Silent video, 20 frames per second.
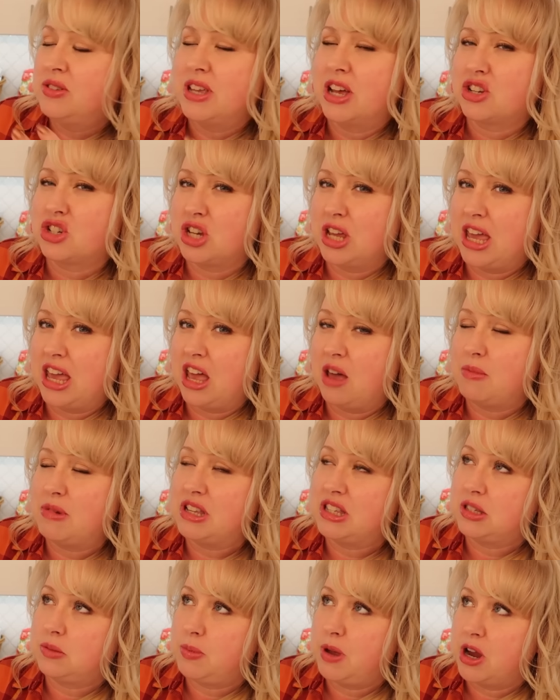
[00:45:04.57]
It's actually ham
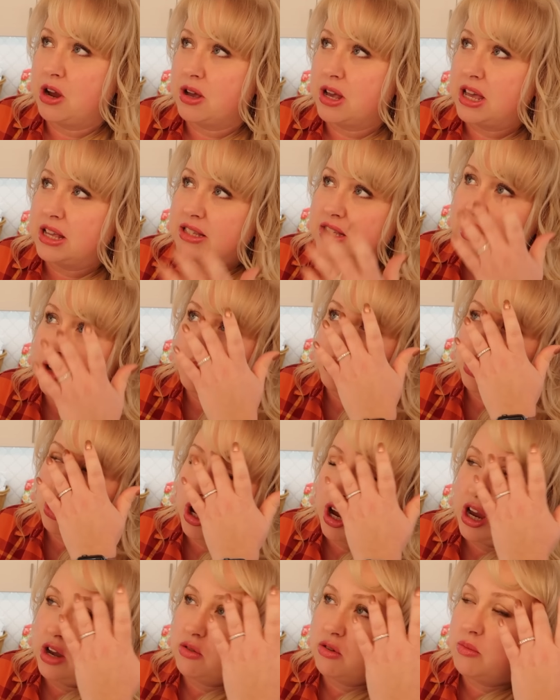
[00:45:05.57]
and asparagus and I'm
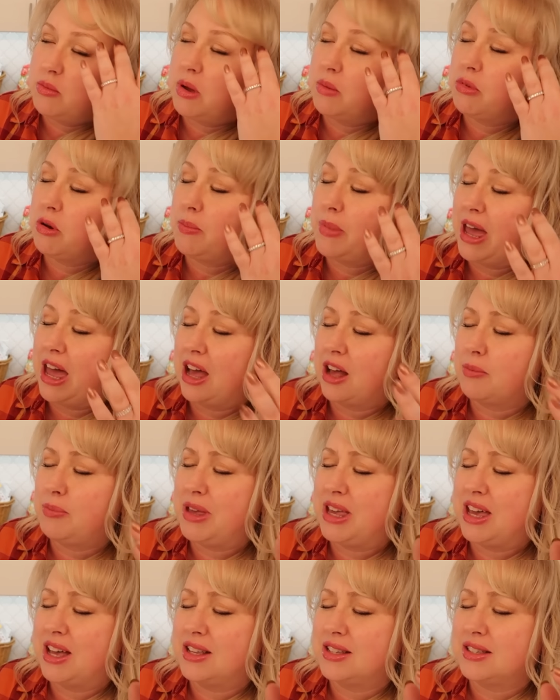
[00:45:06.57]
trying to remember back
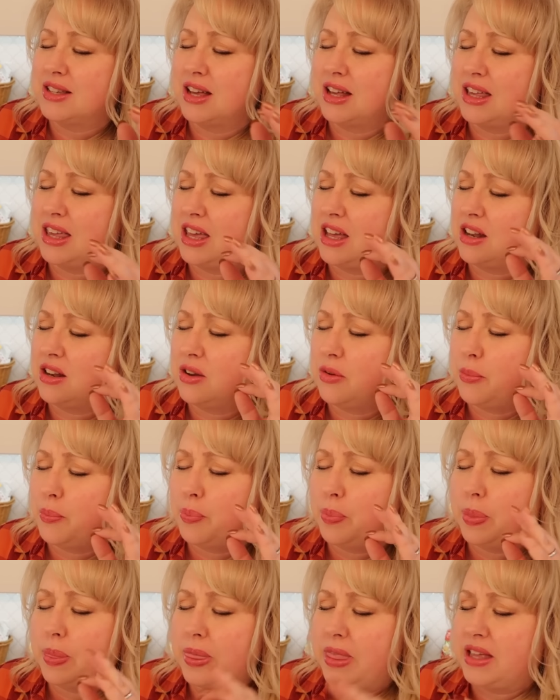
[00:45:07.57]
because again,
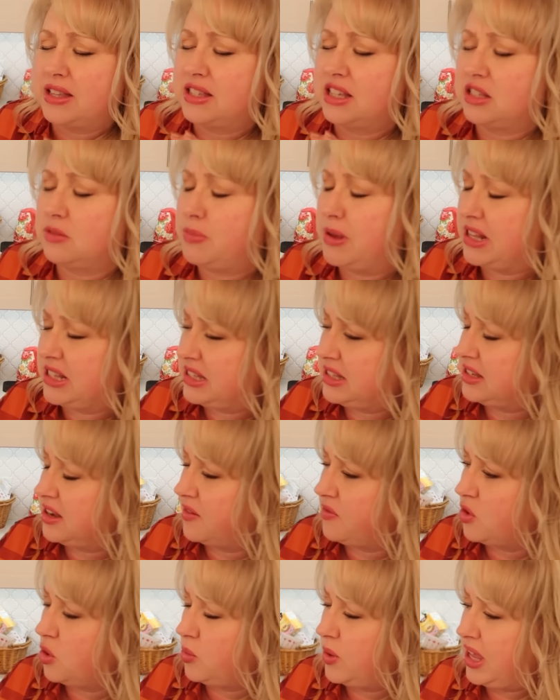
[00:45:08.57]
this has been
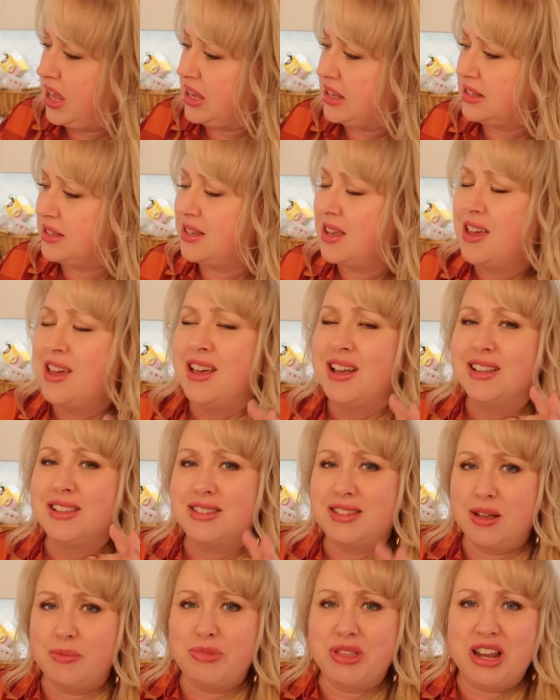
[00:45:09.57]
several weeks
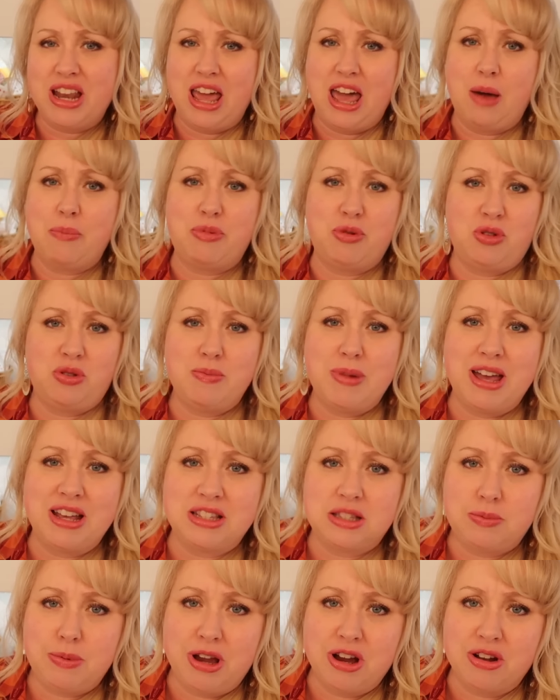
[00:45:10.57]
something happened with my
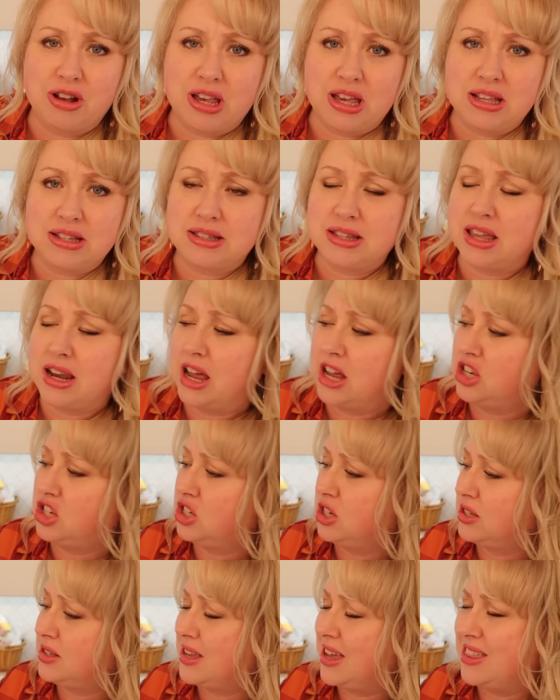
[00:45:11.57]
asparagus and I
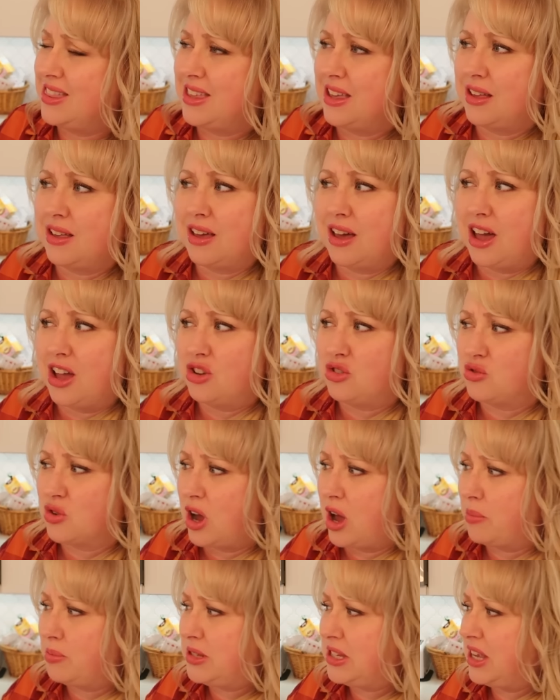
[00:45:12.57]
just, I think I
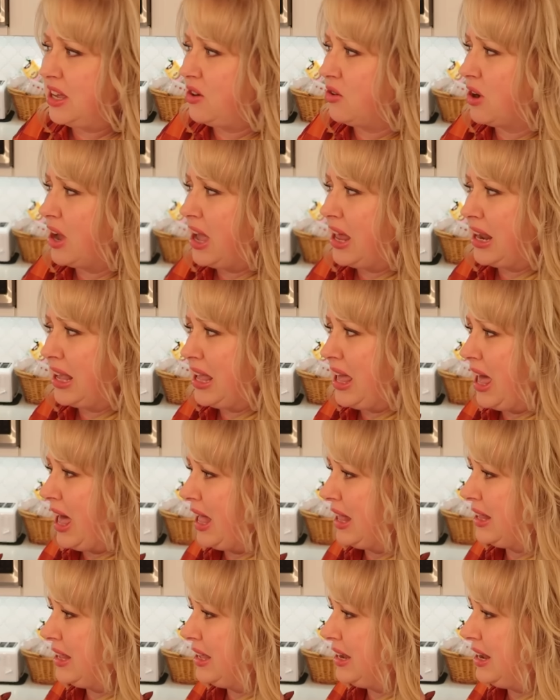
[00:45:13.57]
dropped it or I had a
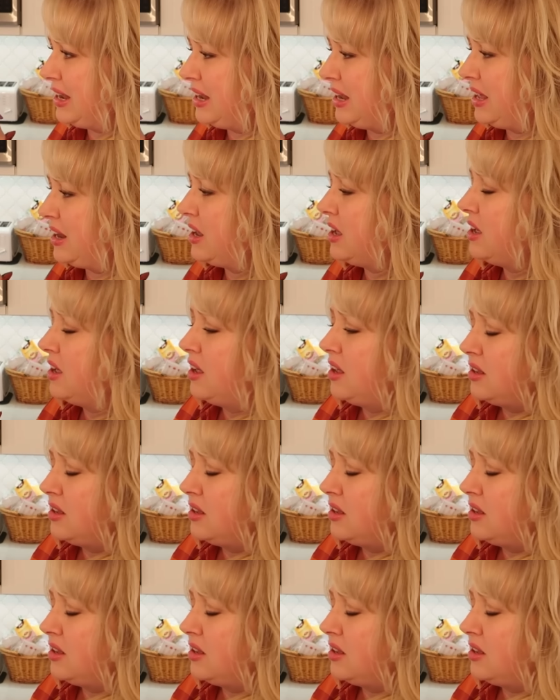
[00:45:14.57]
cat get in it.